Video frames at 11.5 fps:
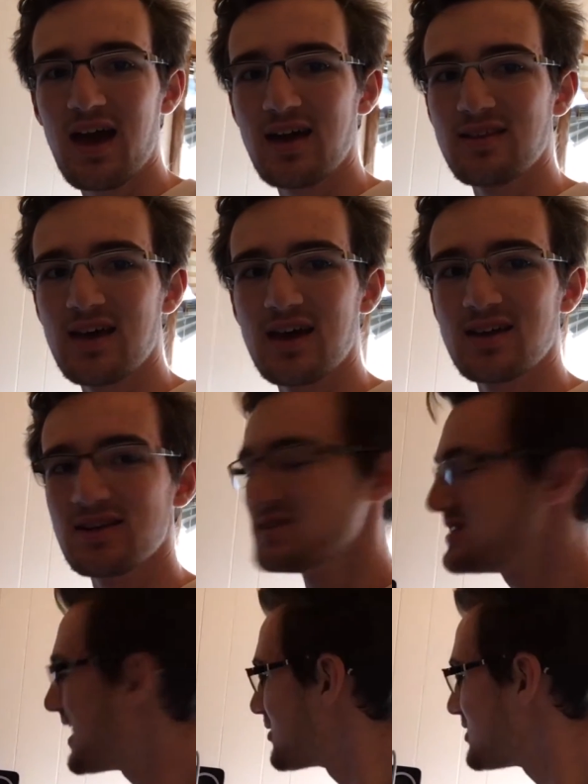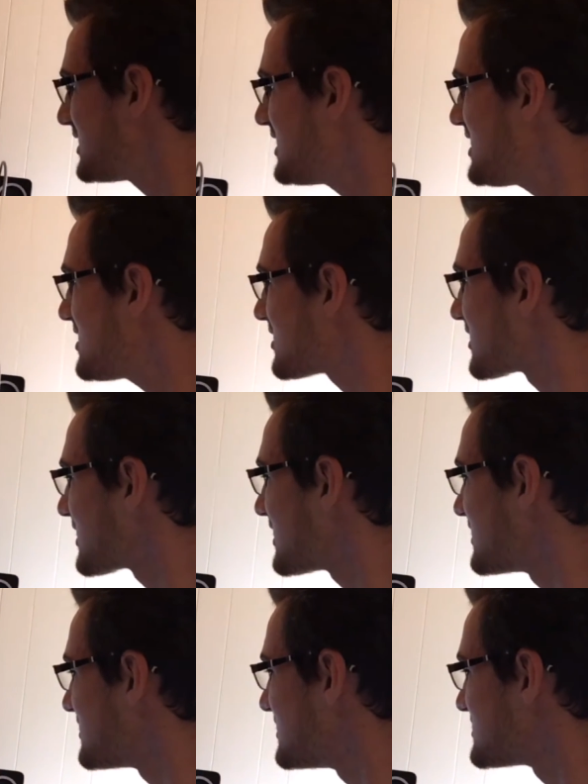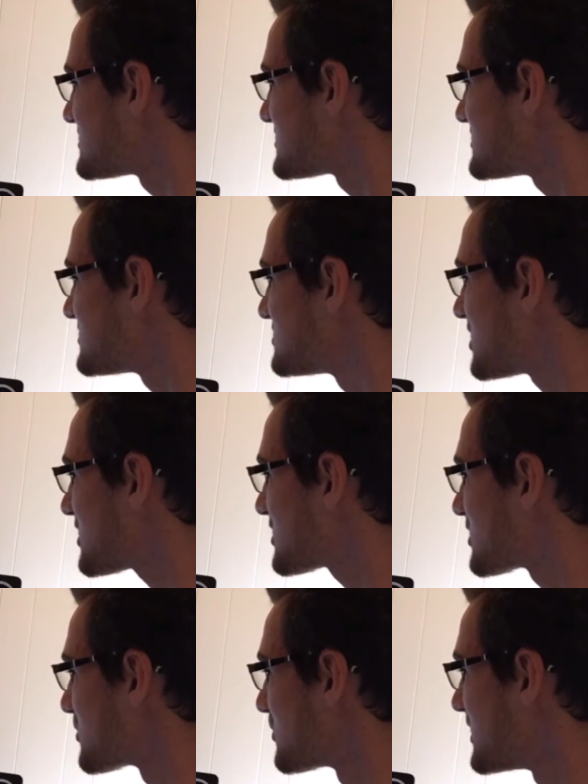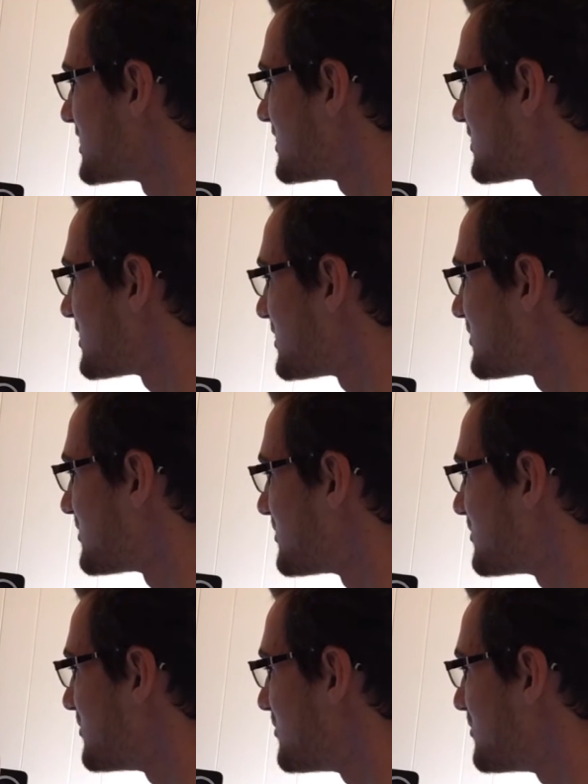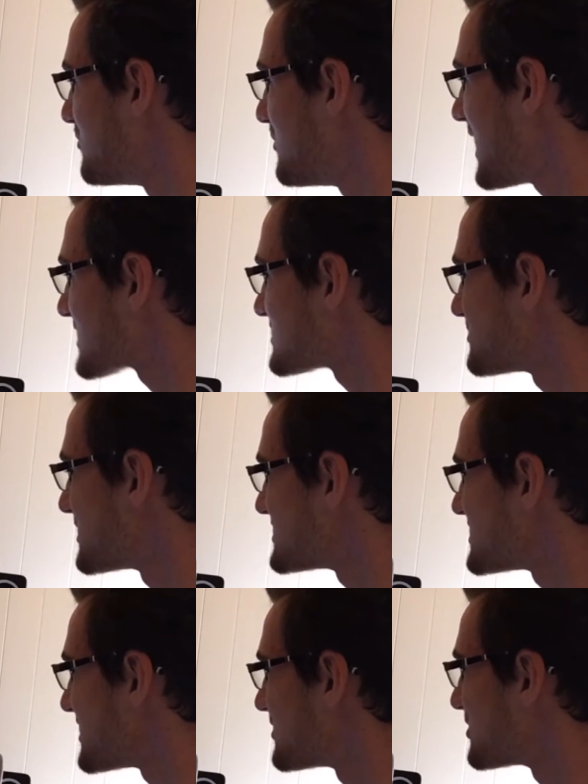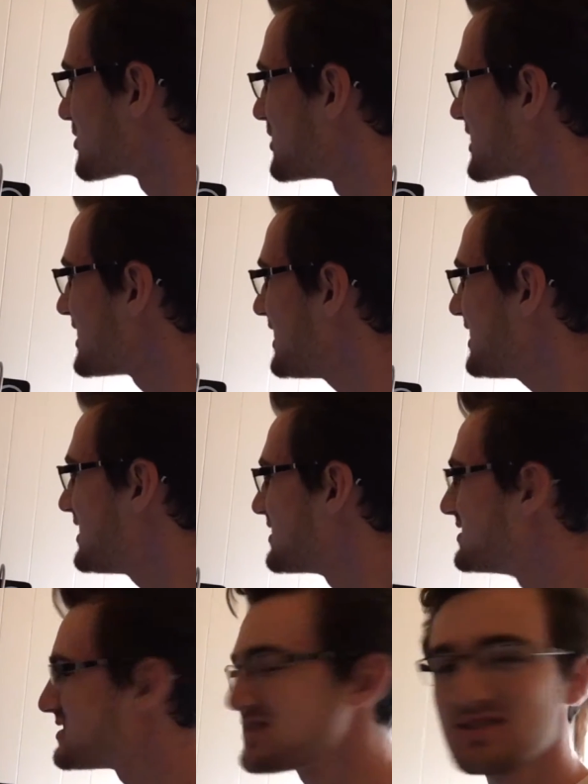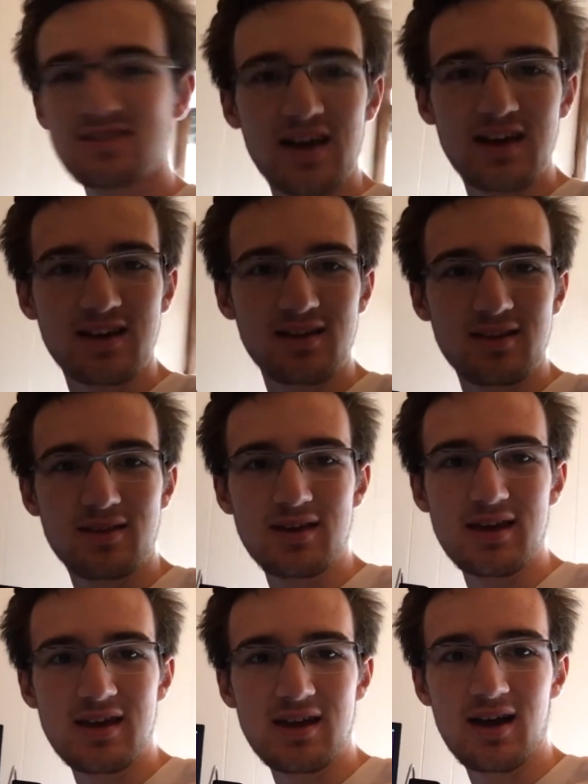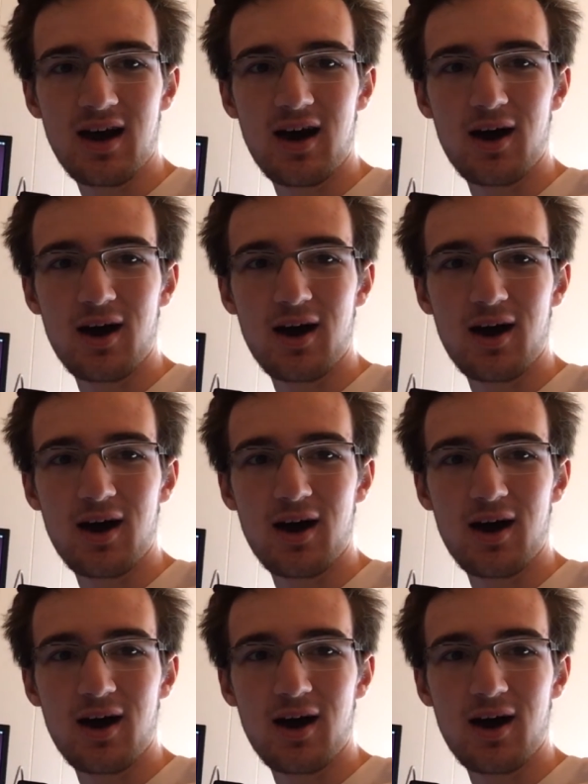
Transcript: And then down here in this darker window, I'll maximize that real quick. This is like the